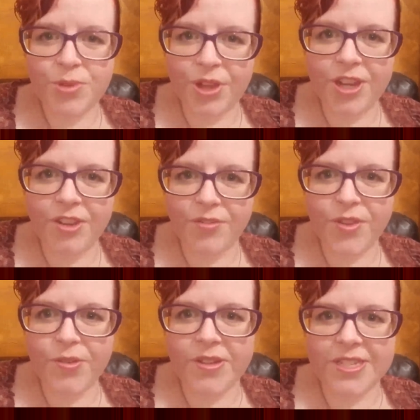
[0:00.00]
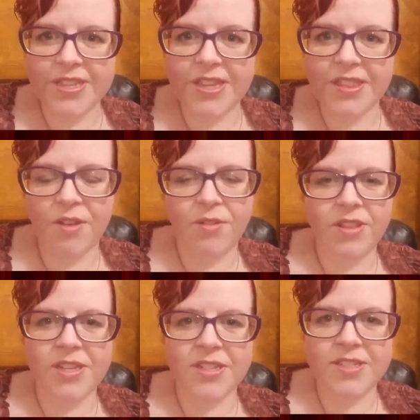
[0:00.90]
plenty of fluids, I think that
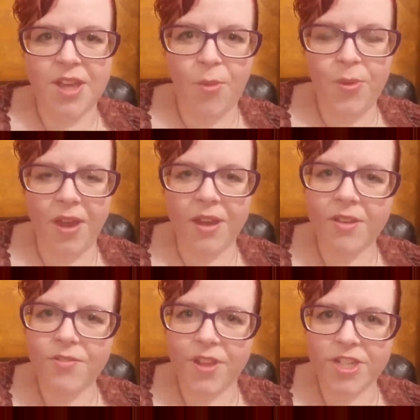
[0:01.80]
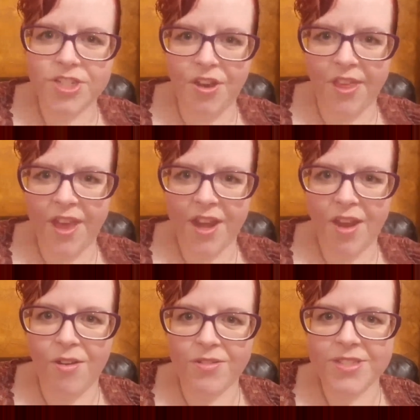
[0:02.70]
really does help kind of flush all that
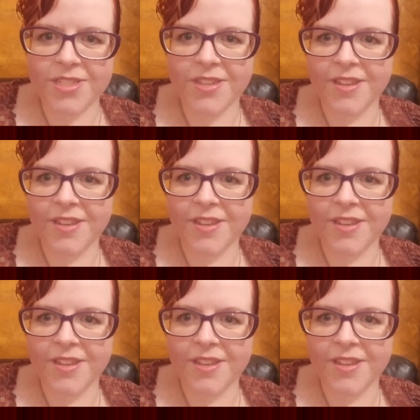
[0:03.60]
out.